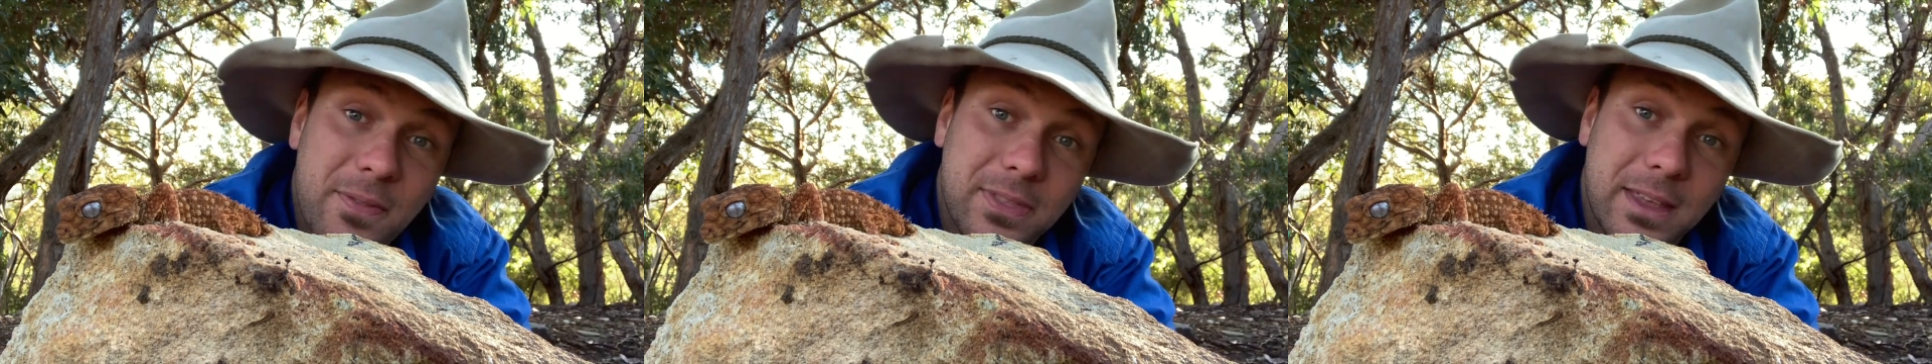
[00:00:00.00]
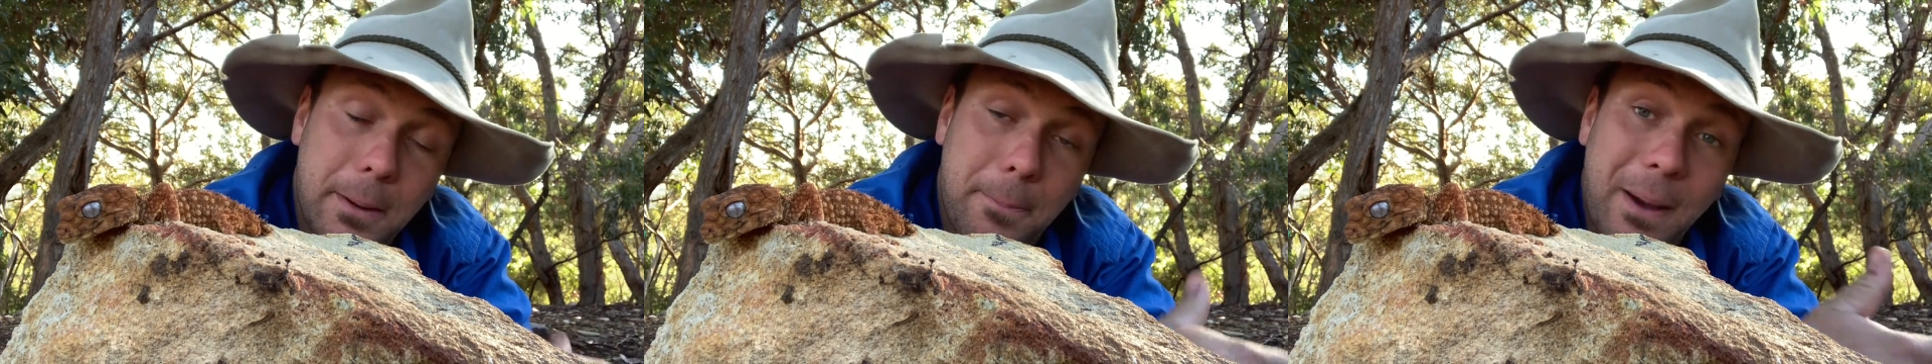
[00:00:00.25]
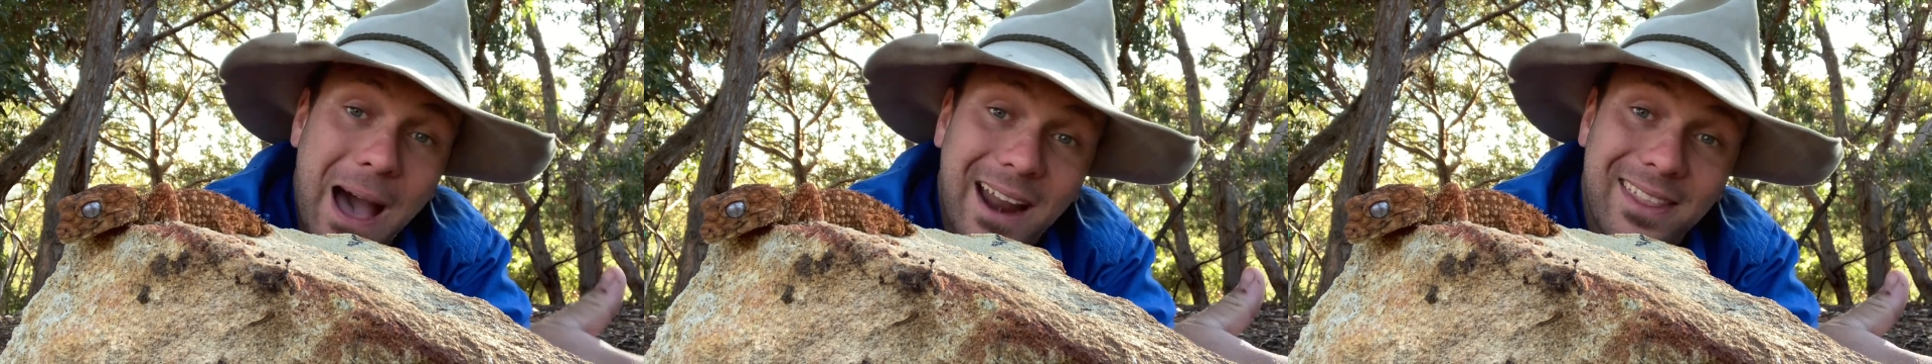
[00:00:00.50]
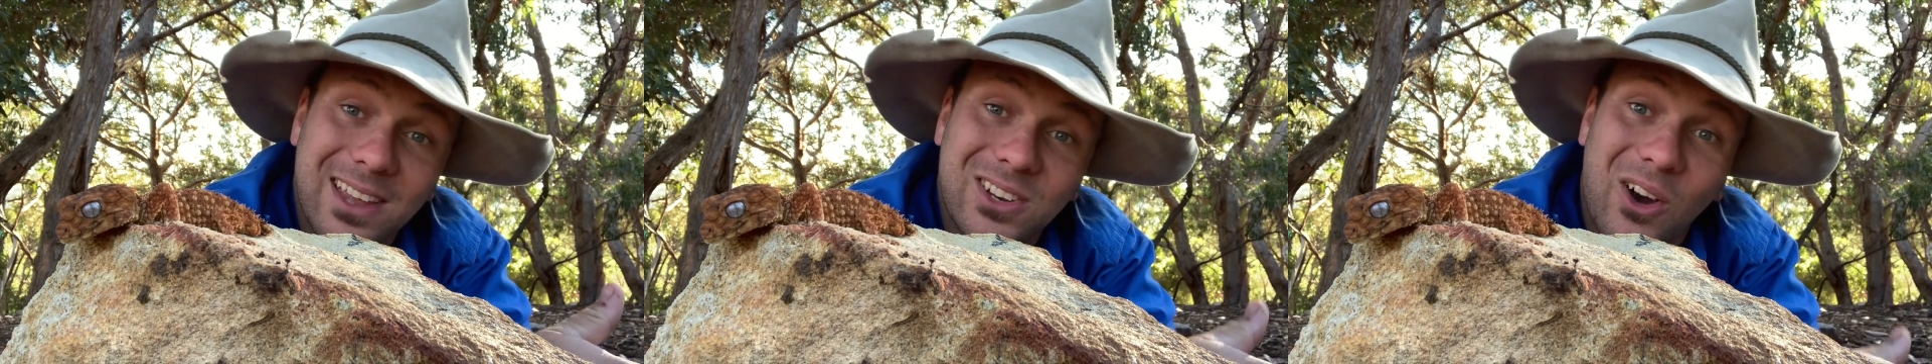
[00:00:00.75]
that a part
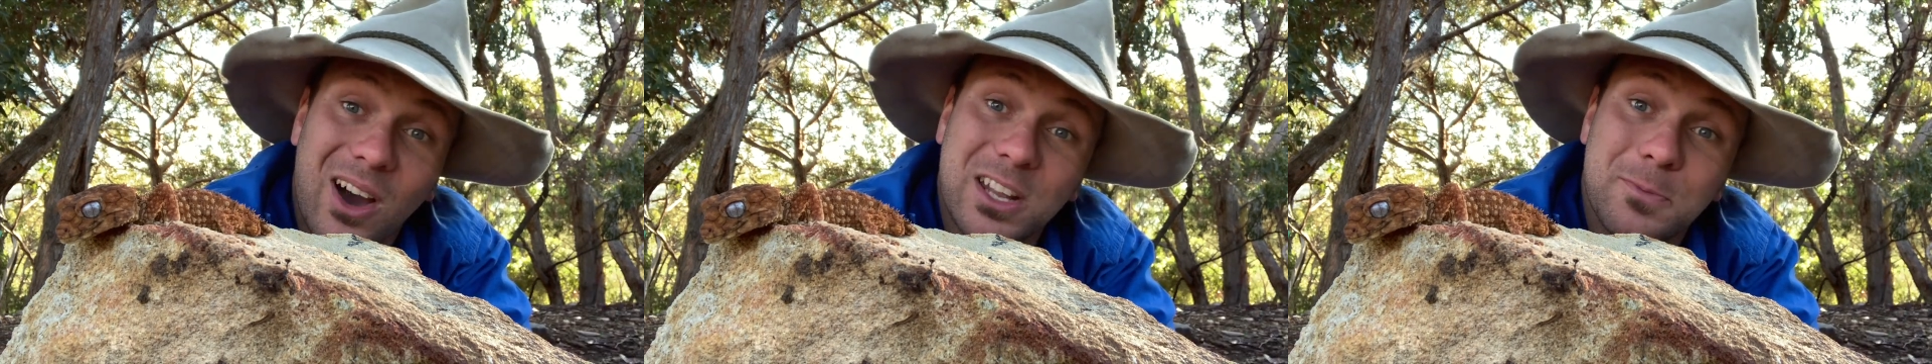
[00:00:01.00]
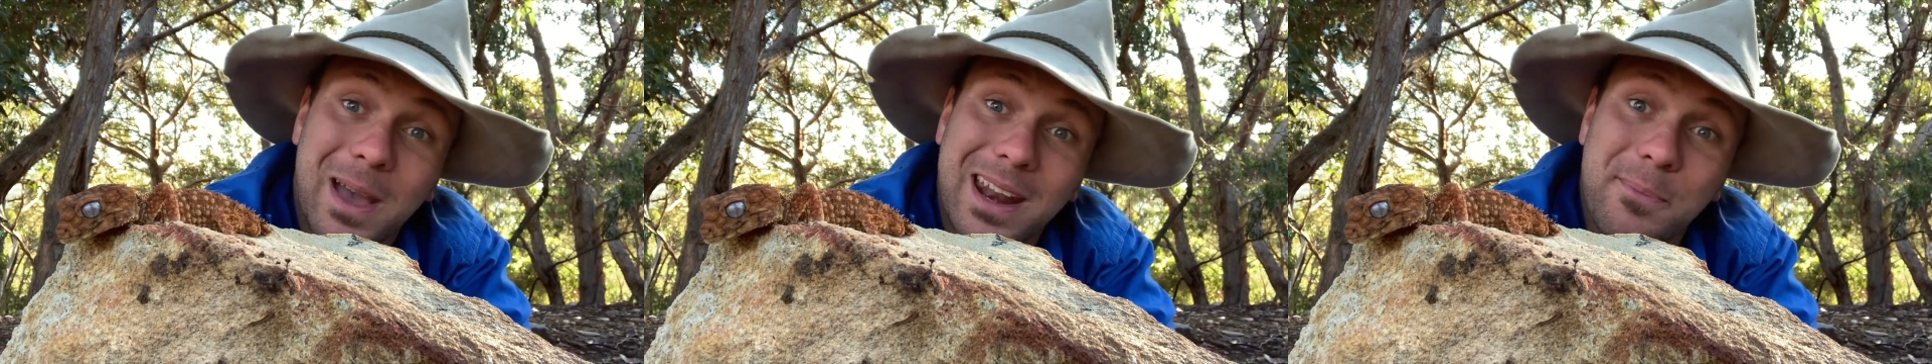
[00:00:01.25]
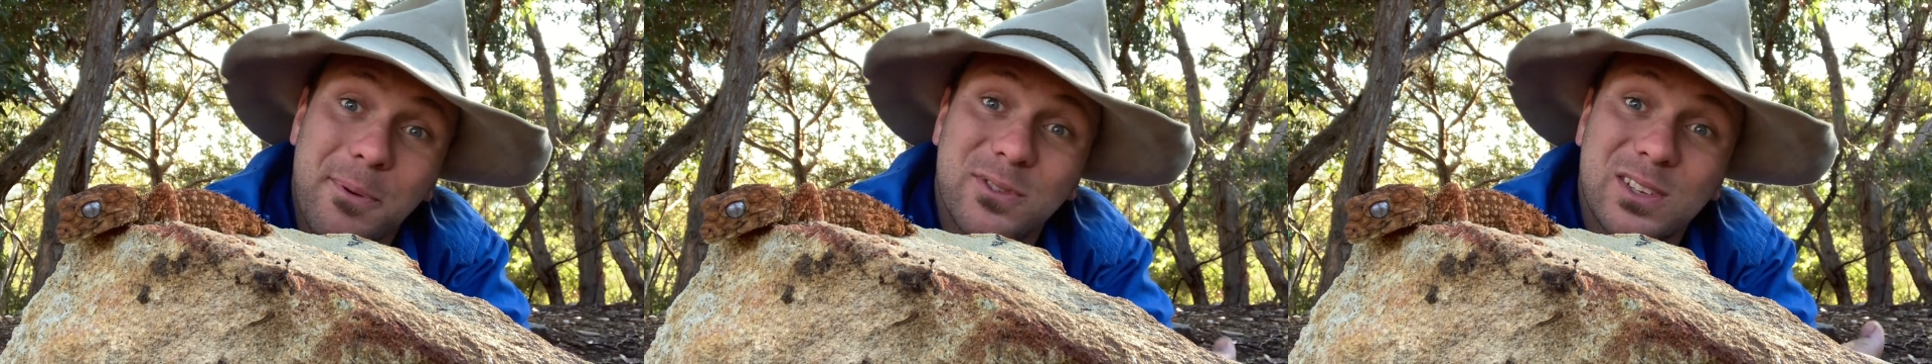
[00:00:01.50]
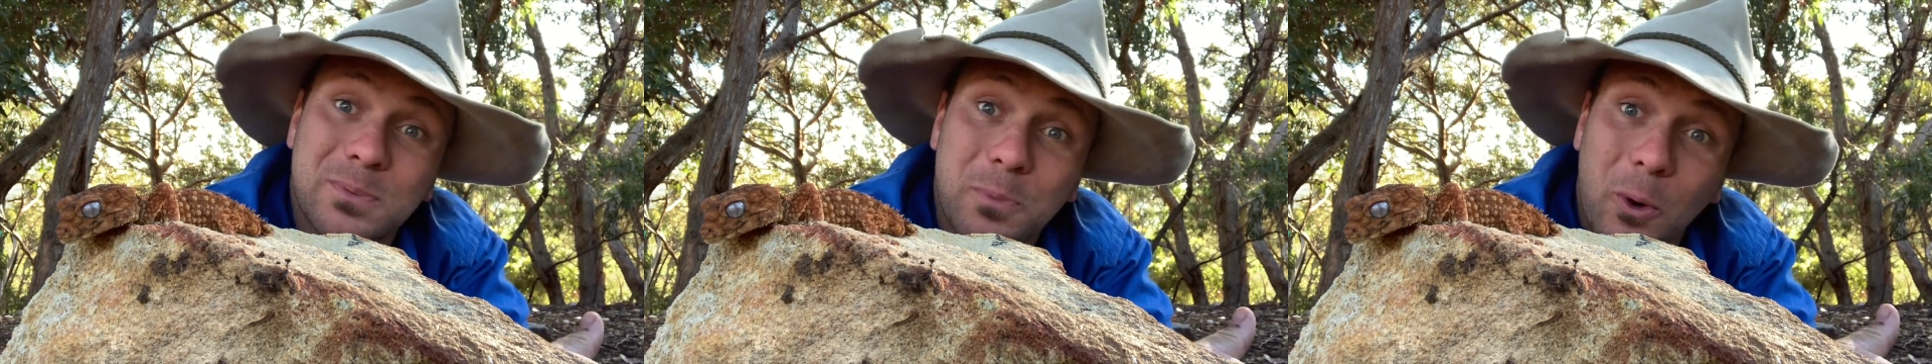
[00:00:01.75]
of their diet is made up of
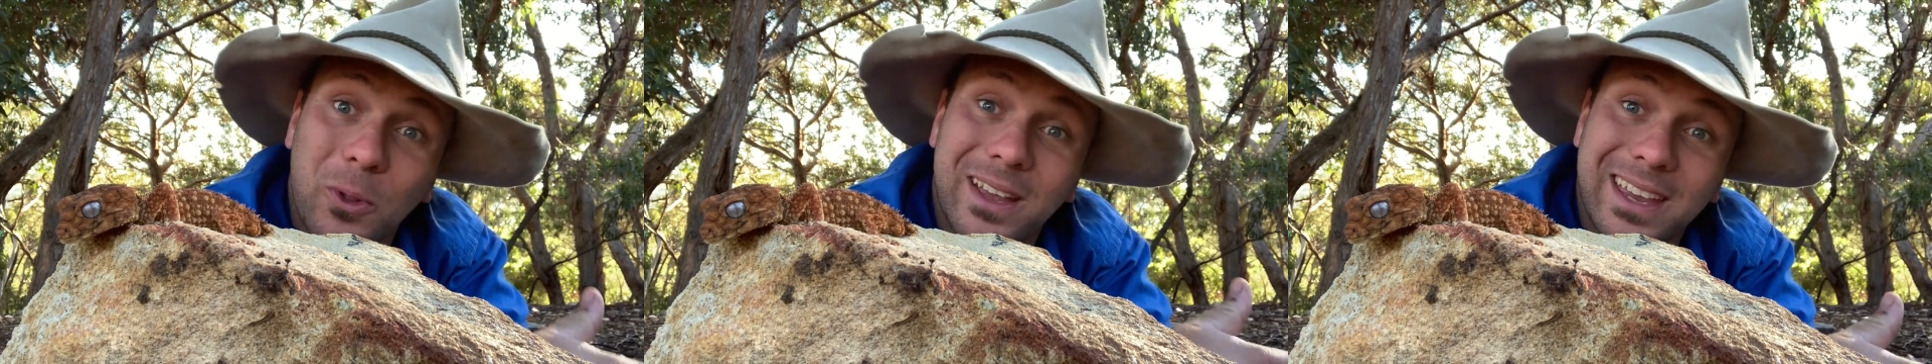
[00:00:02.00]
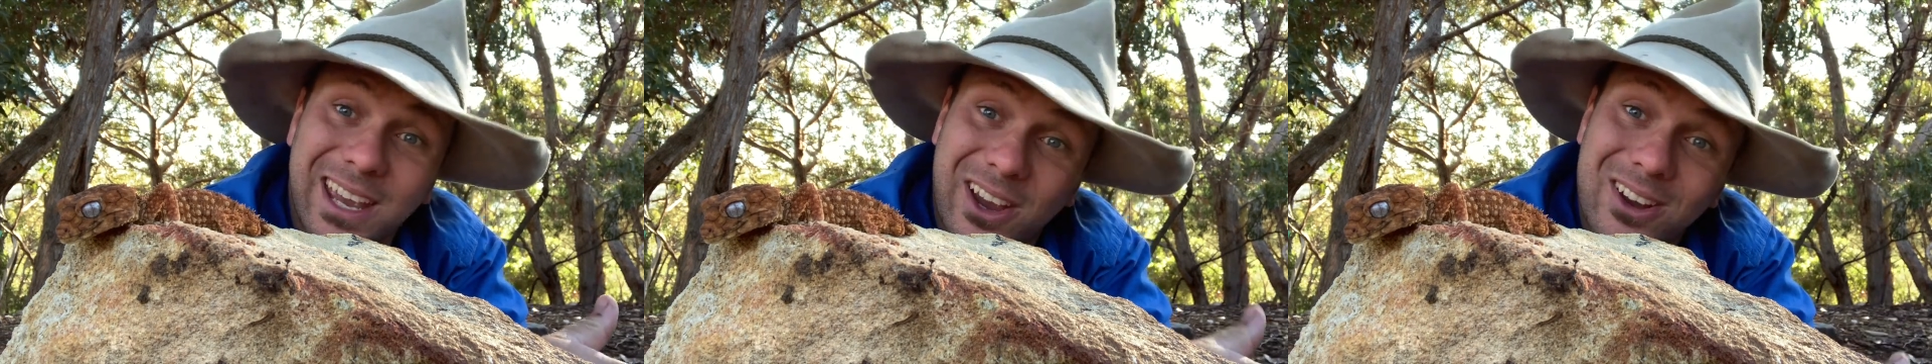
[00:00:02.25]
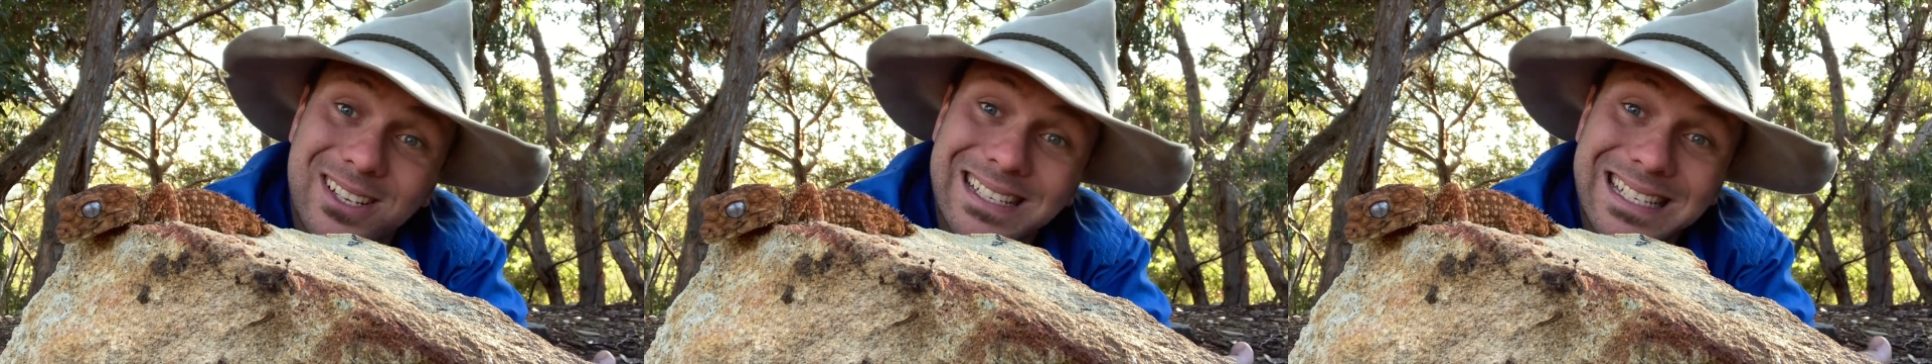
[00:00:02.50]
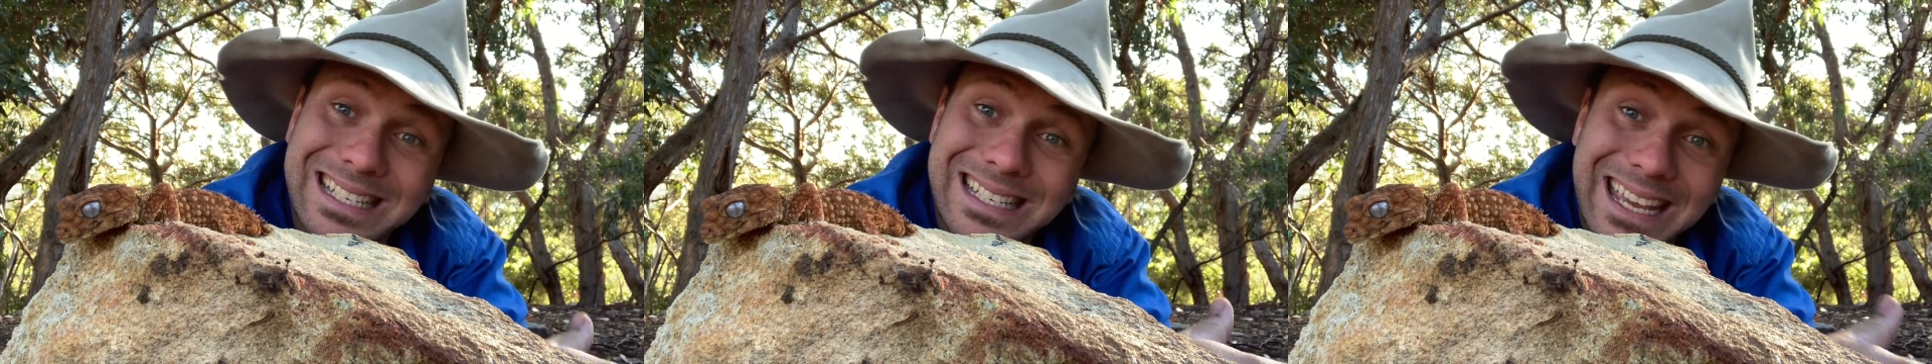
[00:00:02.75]
smaller geckos
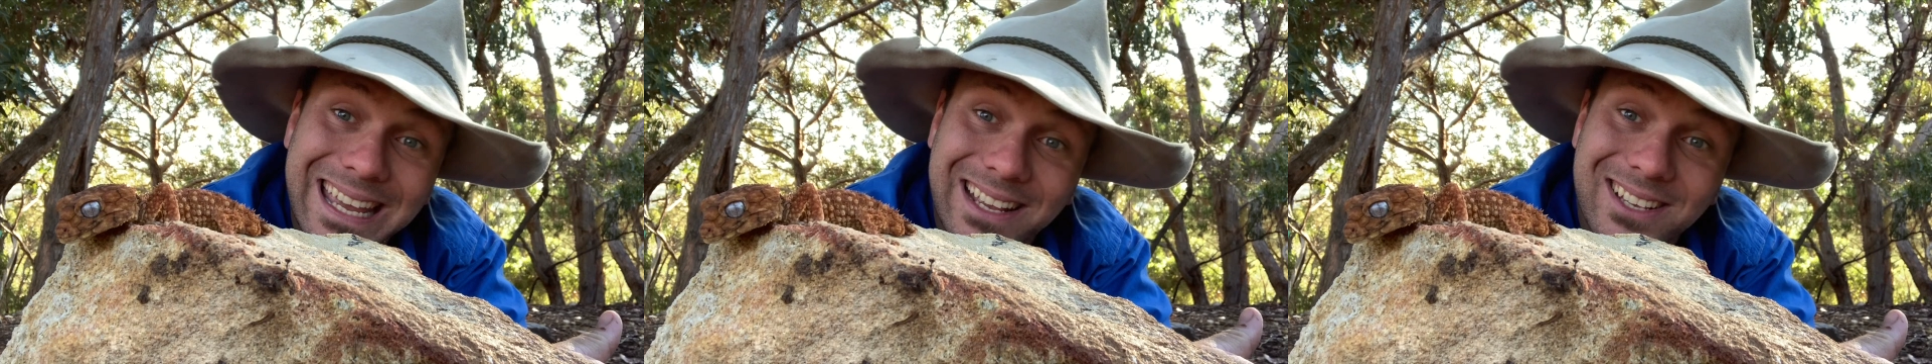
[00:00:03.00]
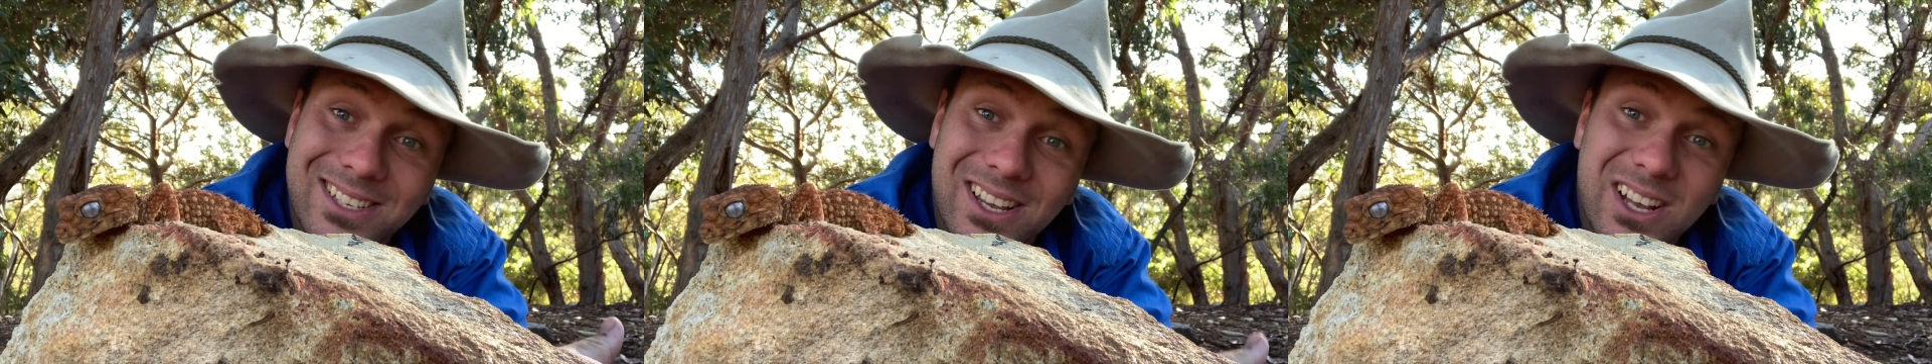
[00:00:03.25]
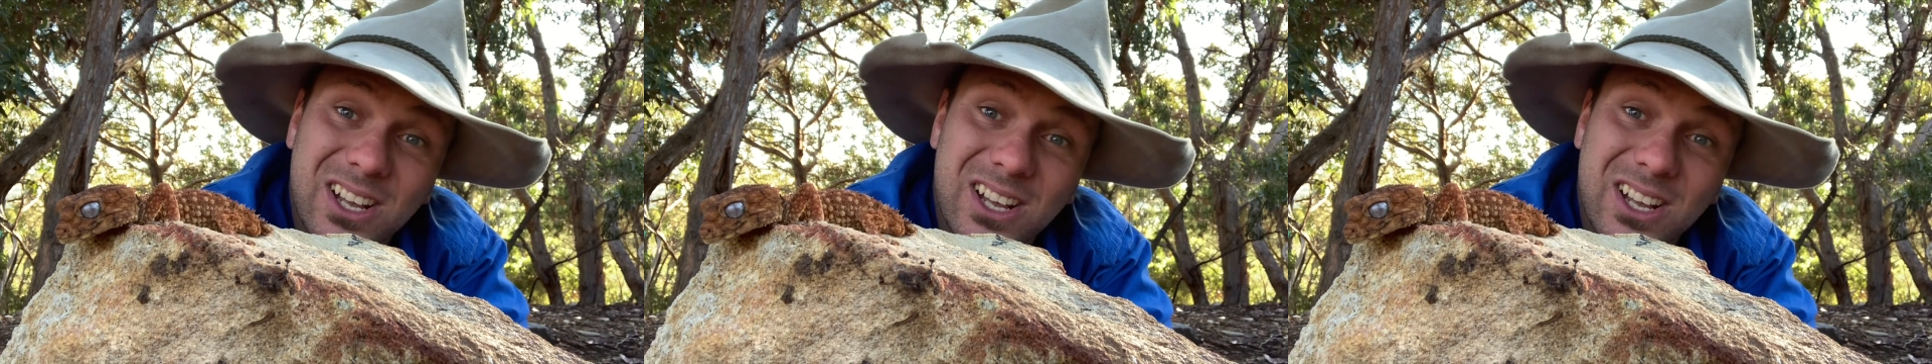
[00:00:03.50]
and skinks.